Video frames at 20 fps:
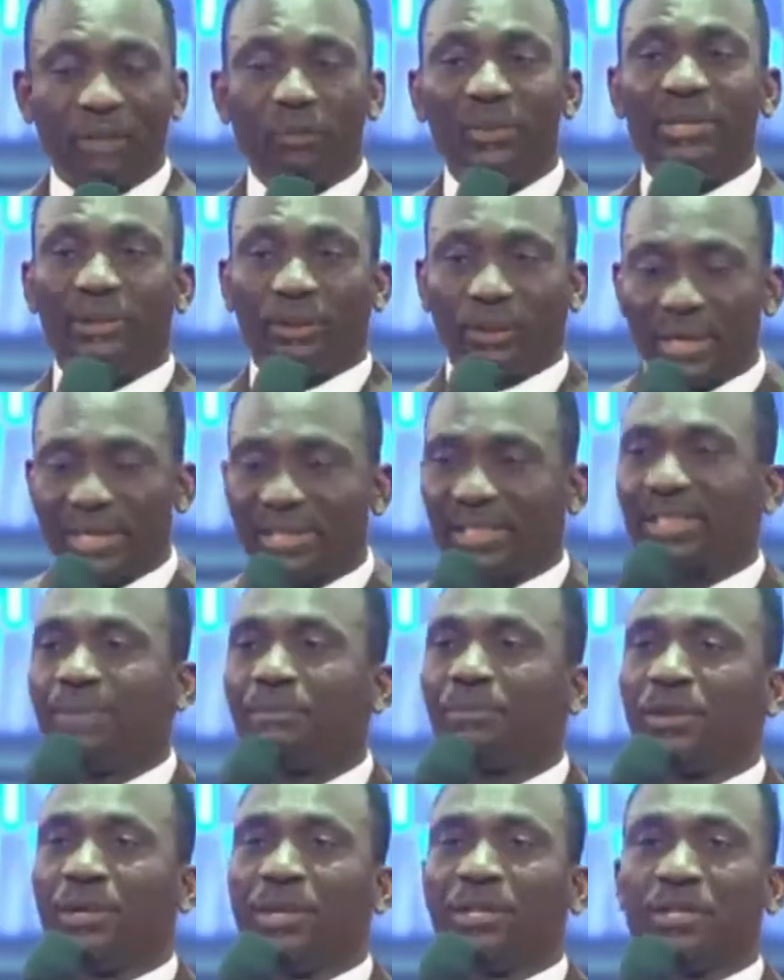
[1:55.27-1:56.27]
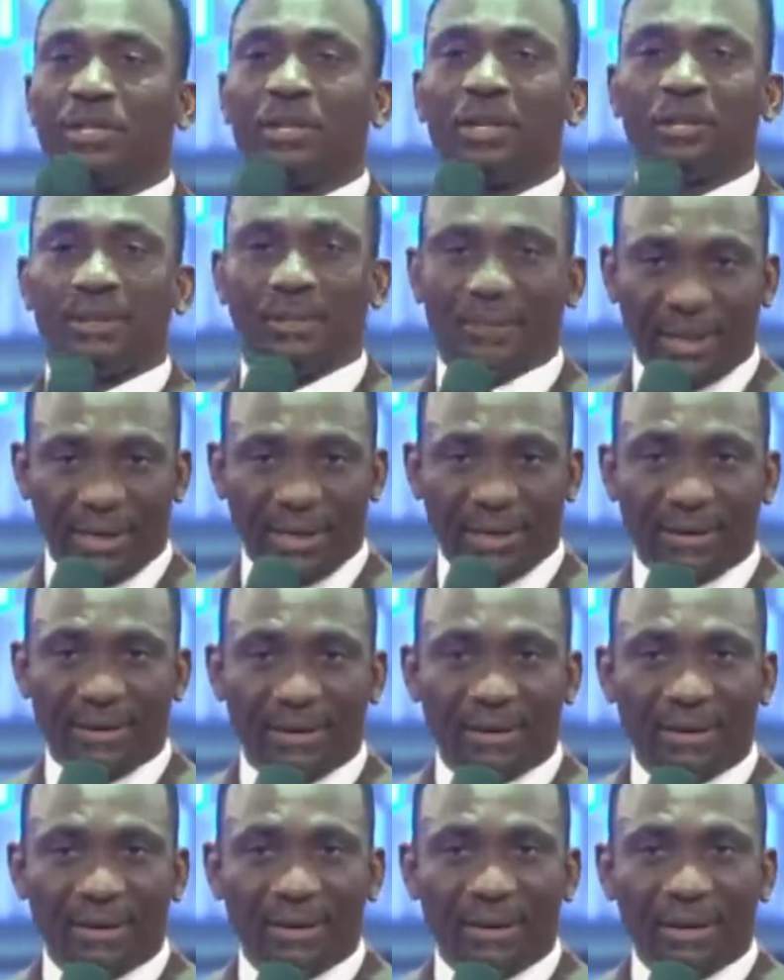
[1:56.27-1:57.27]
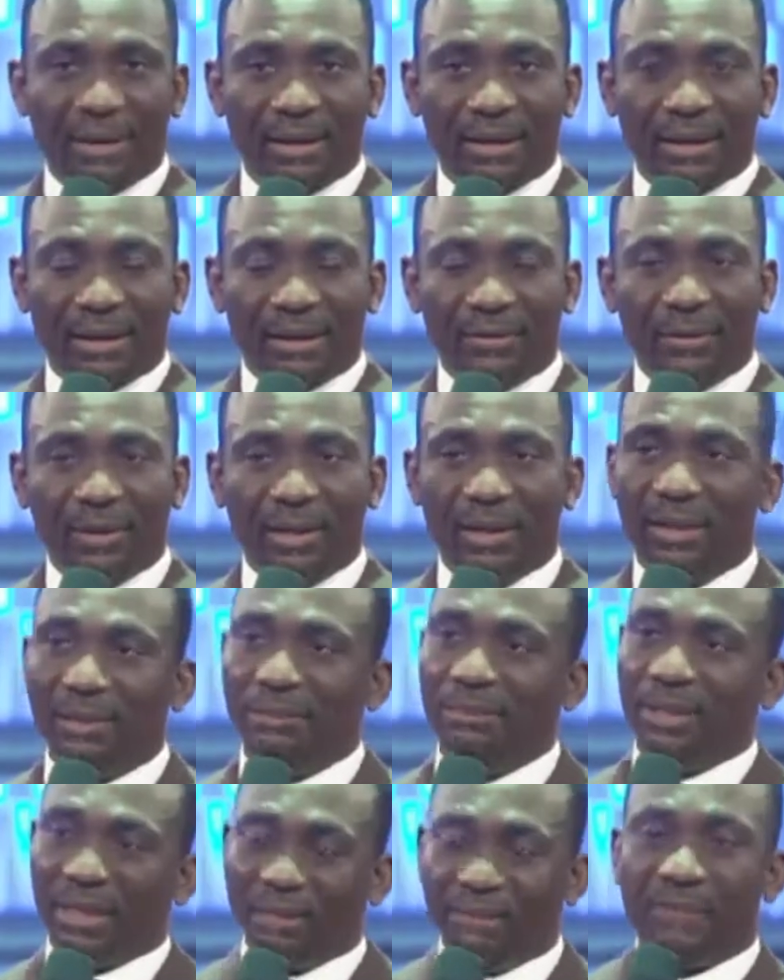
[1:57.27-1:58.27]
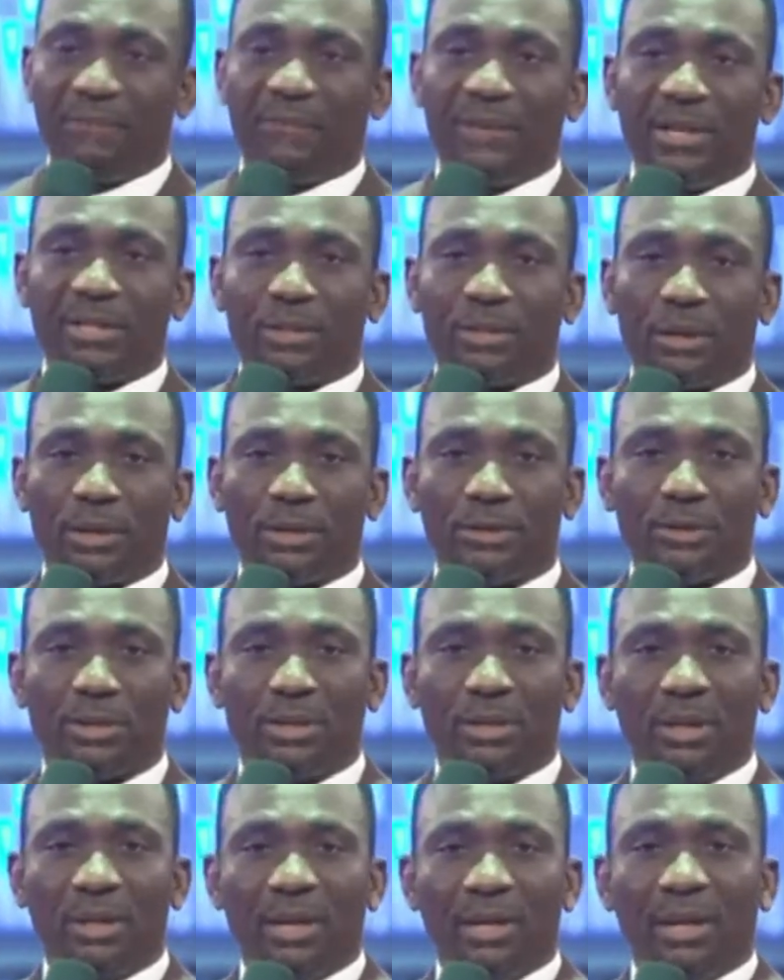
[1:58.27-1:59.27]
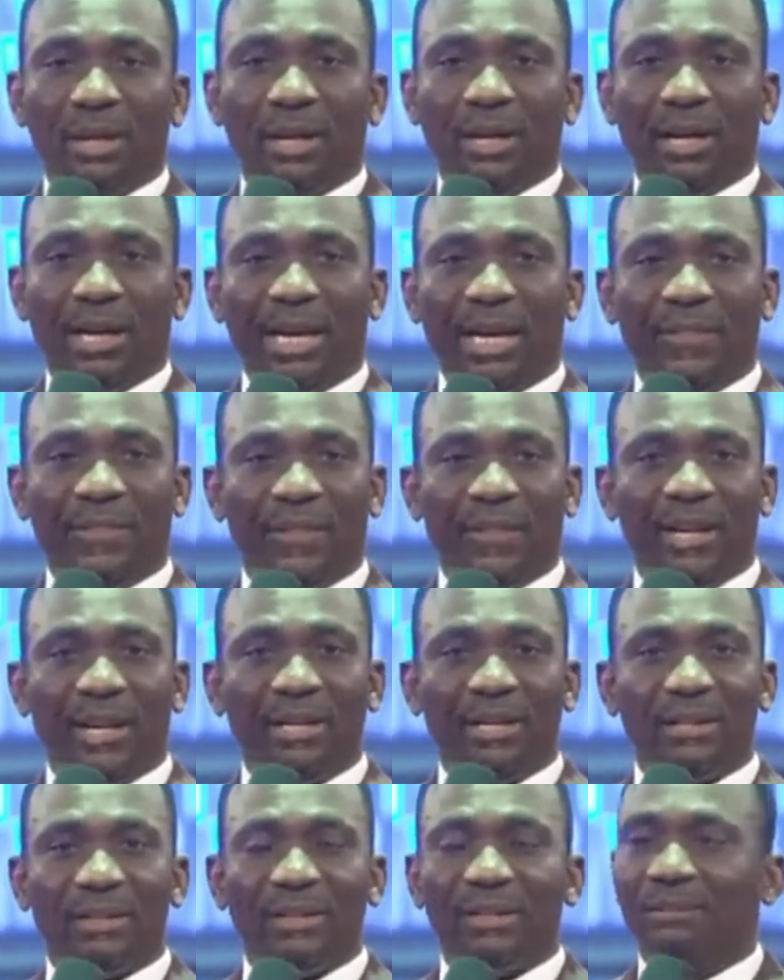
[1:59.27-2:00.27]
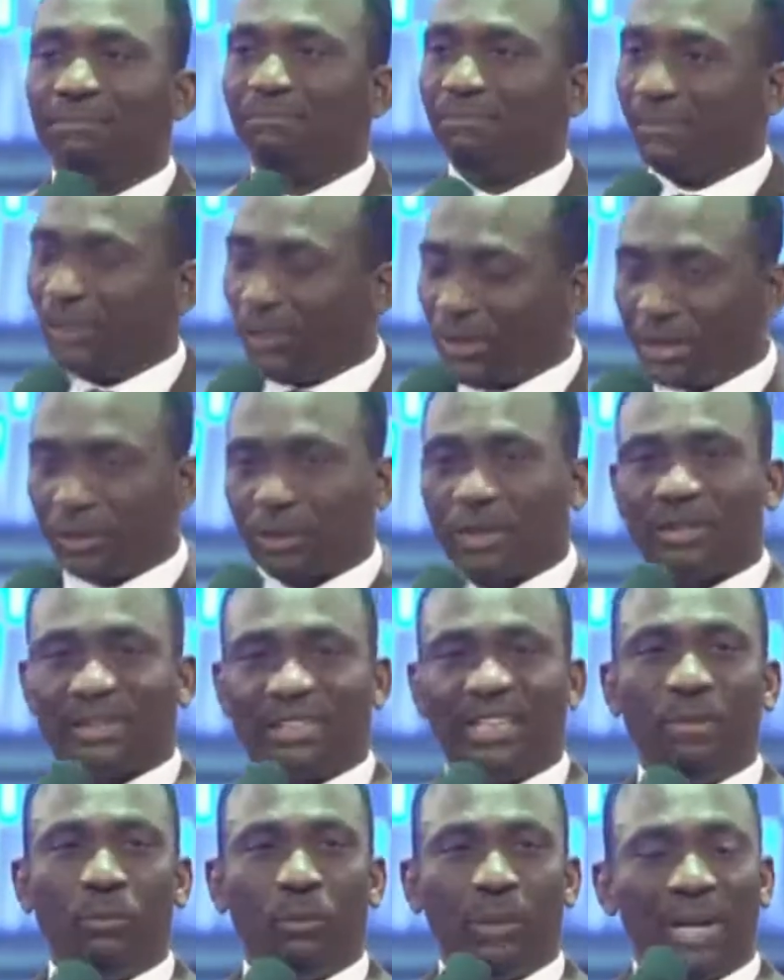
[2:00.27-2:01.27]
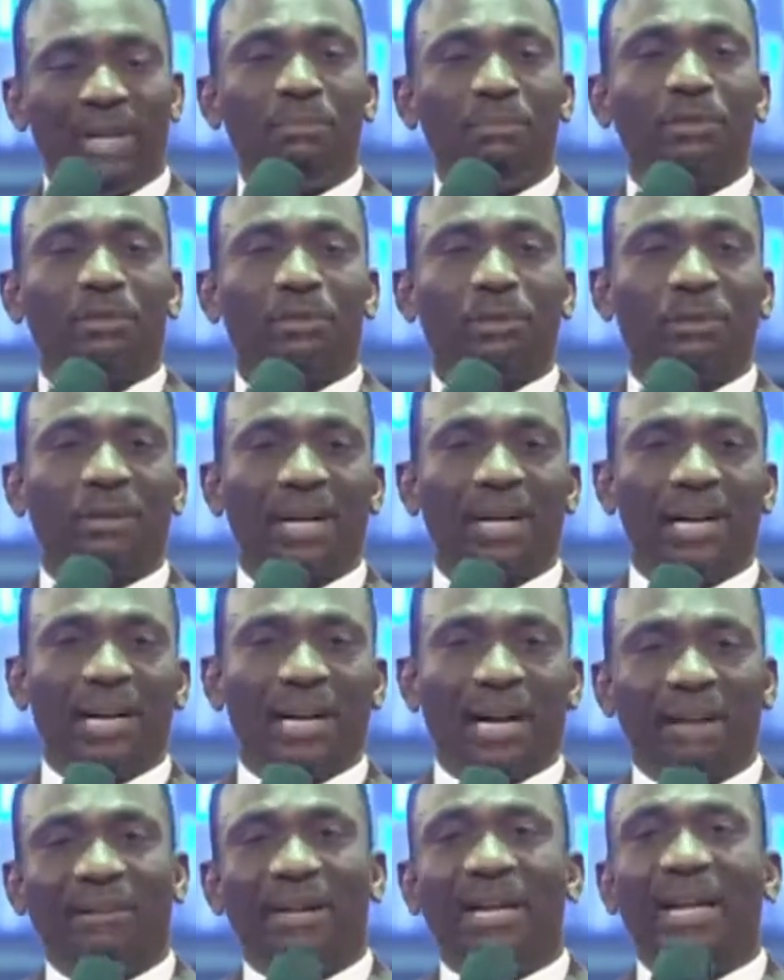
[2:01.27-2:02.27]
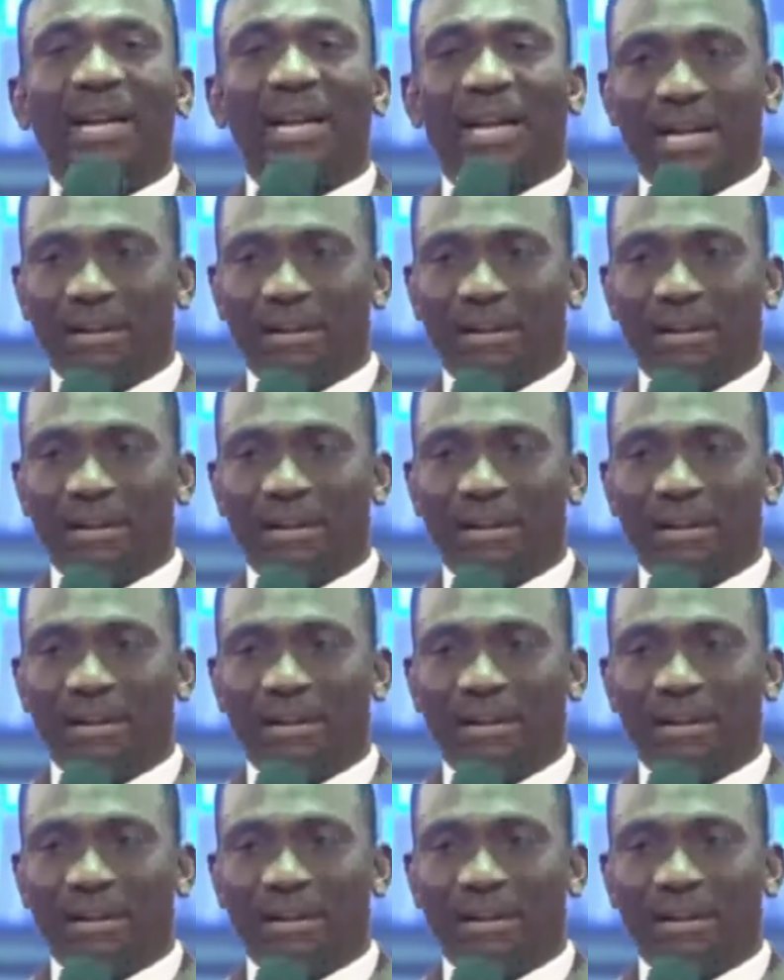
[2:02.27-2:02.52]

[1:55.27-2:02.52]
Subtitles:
And we traced him to the church then, the Living Faith Church, and then graciously were able to have an